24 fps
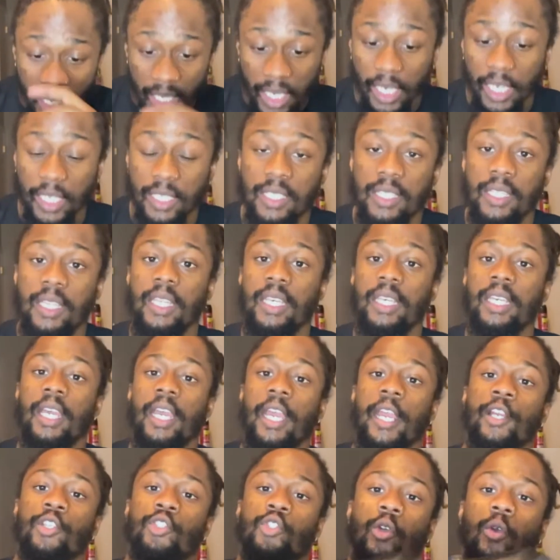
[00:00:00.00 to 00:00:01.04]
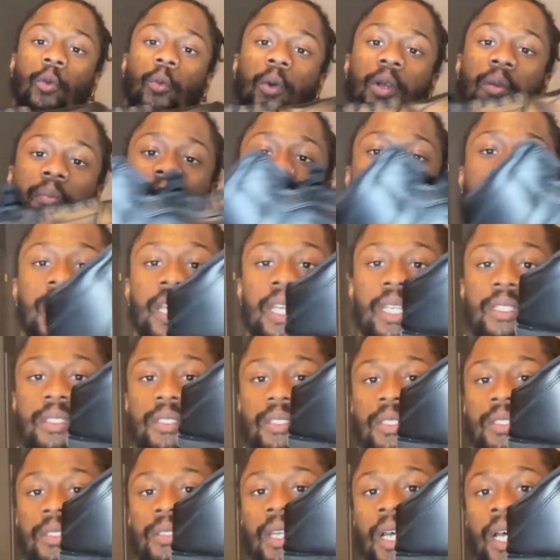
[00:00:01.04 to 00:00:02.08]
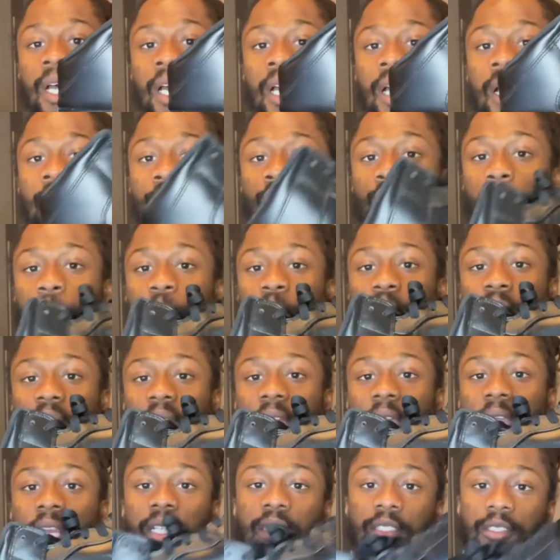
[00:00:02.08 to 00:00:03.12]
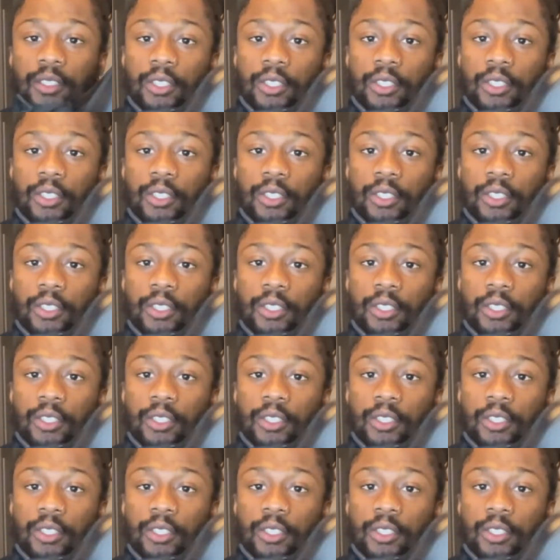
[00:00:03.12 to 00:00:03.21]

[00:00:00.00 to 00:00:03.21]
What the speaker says: It's the Air Jordan 1 Mid Triple Black.